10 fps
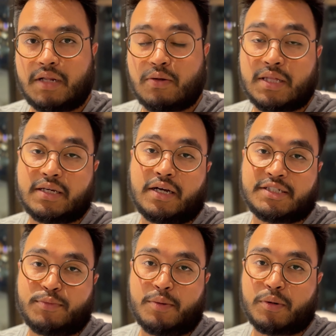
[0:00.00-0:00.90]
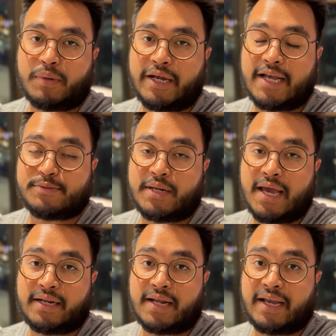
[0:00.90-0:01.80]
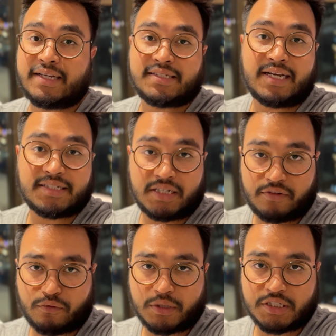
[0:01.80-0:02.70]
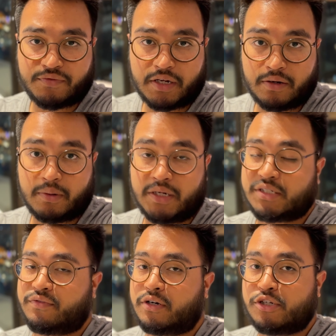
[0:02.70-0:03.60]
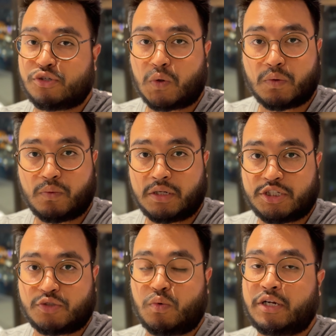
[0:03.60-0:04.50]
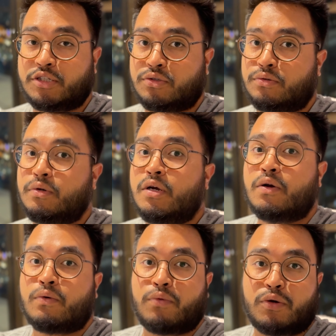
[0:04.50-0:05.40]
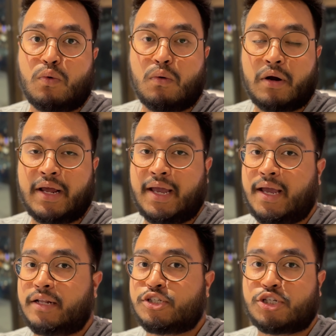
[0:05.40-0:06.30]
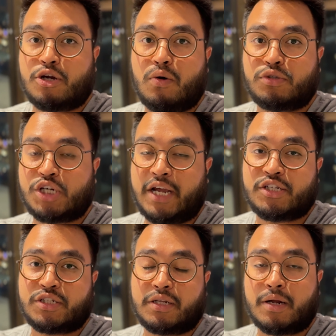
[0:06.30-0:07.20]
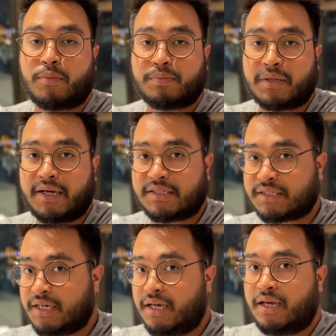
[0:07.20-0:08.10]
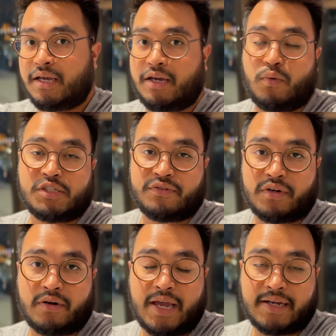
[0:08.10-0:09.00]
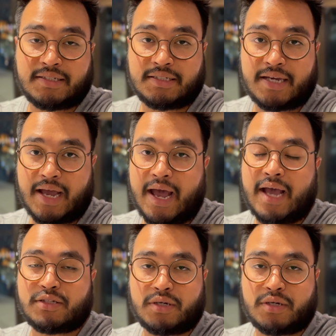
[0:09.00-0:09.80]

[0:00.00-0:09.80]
Now that the custom number plate has been added, I guess that's it for this video. It is a very short one. Just wanted to record and show changing the number plates. It was a very hectic day. I had to